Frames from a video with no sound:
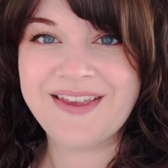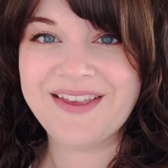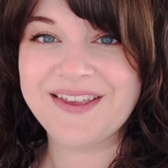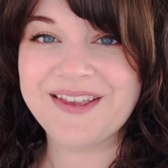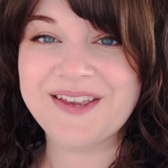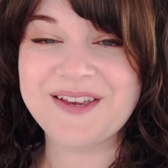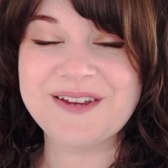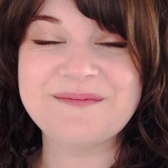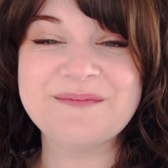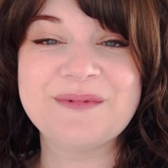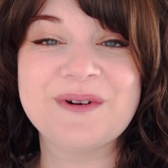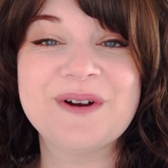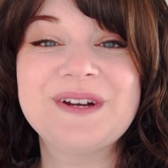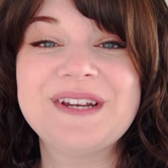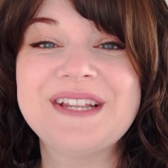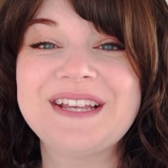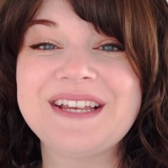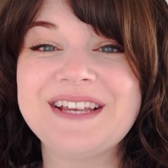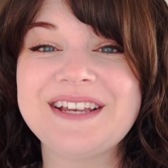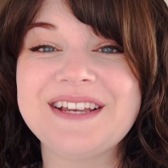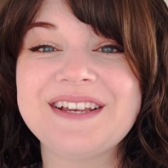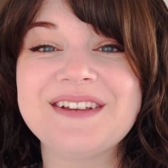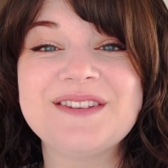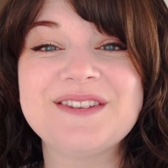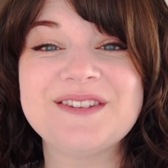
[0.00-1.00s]
Good
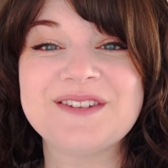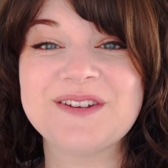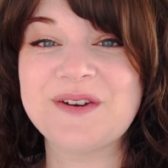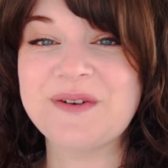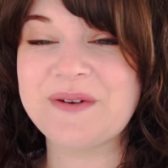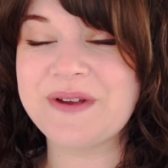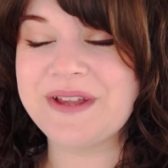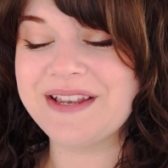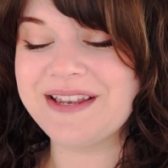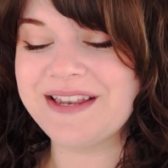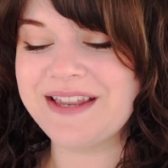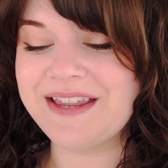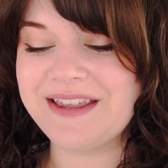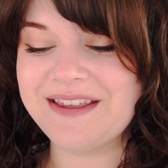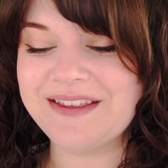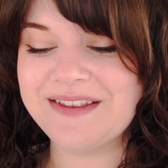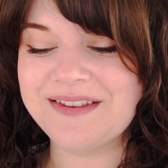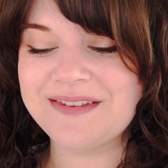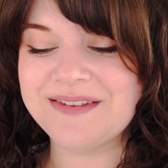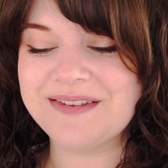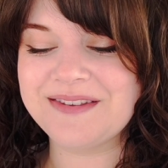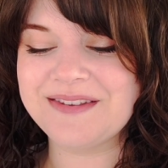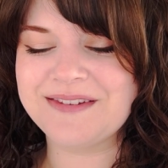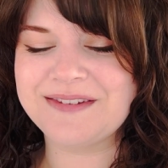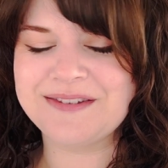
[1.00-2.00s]
morning. So it
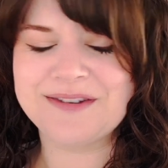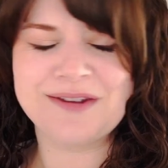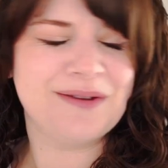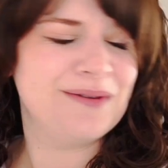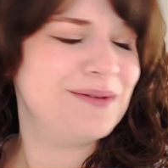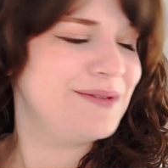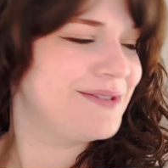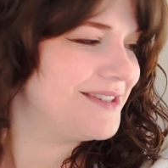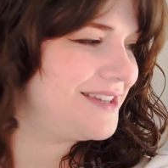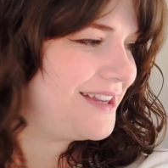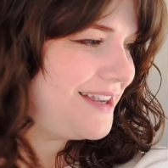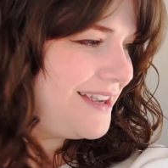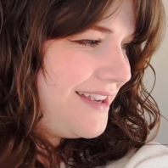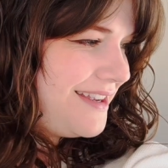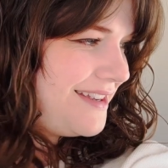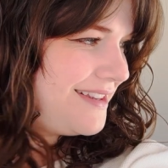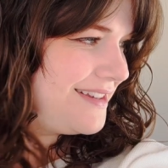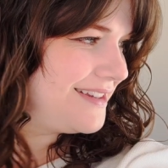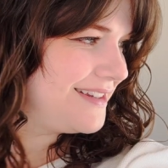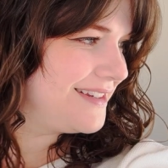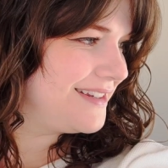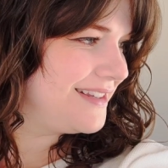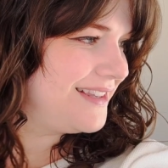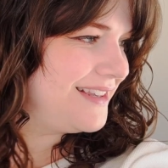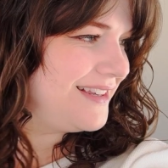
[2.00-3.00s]
is Tuesday,
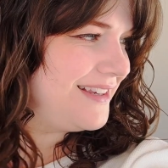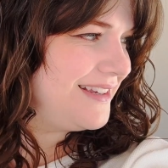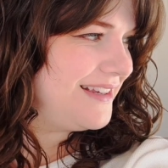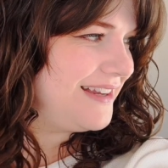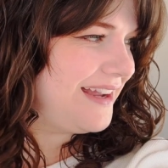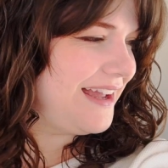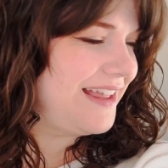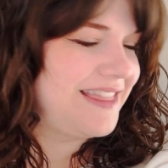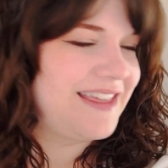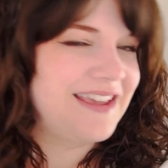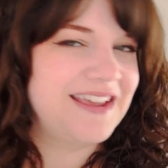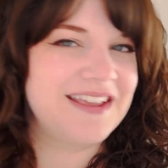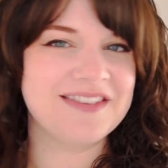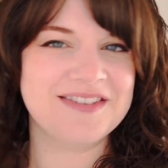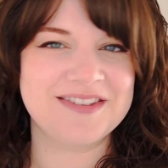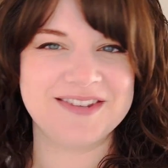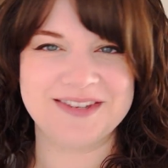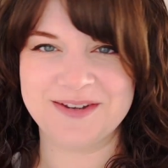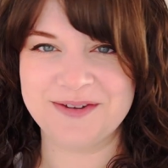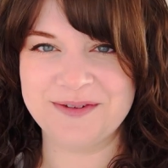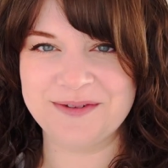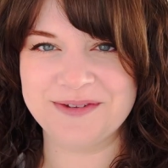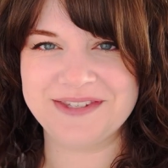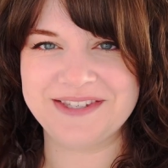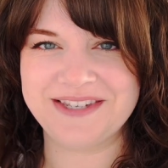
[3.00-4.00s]
I think it's
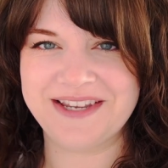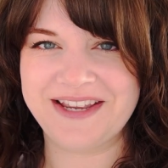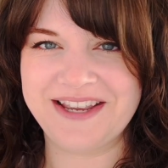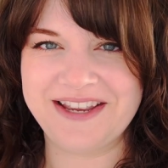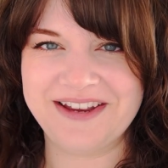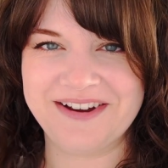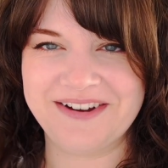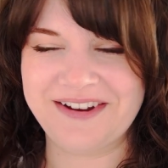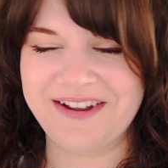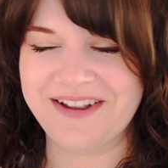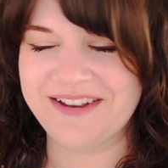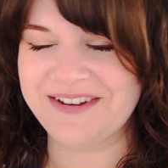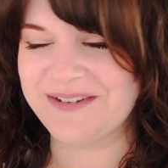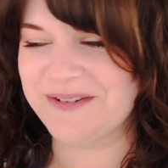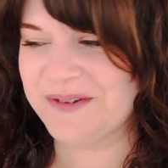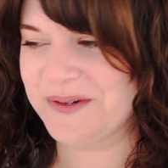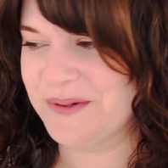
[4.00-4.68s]
Tuesday here, I don't